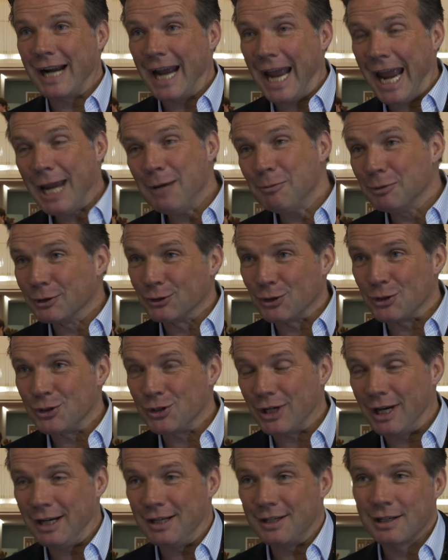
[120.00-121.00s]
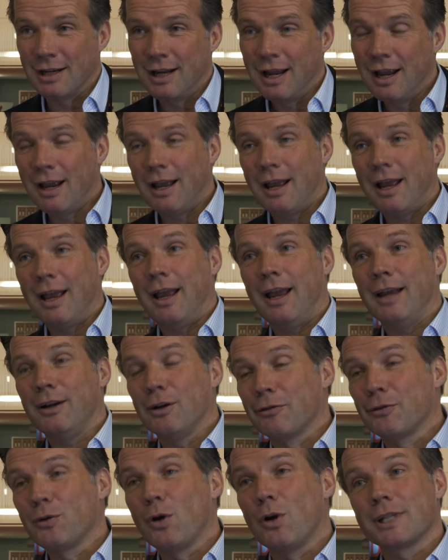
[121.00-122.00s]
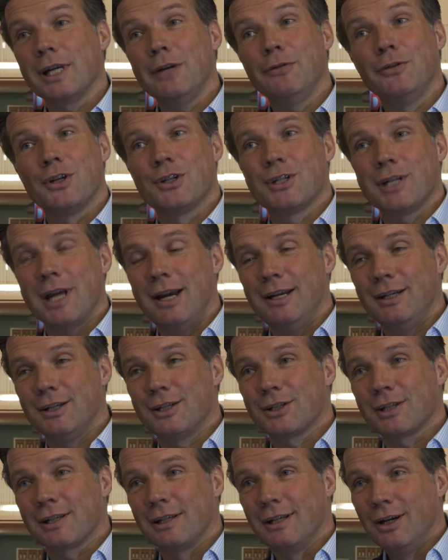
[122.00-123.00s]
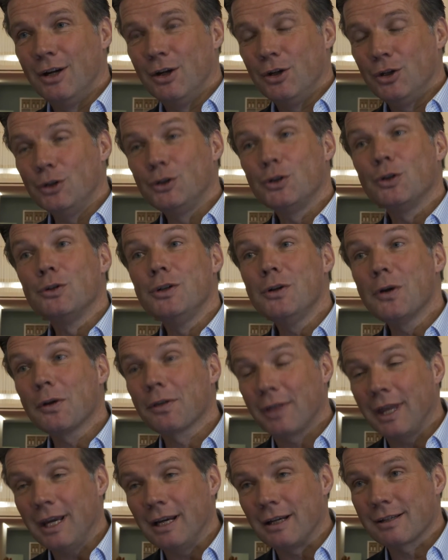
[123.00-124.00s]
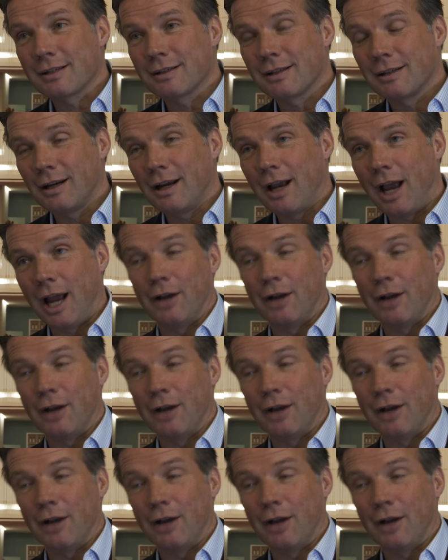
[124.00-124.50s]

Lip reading: are able to change. And of course, if you change, you do new things.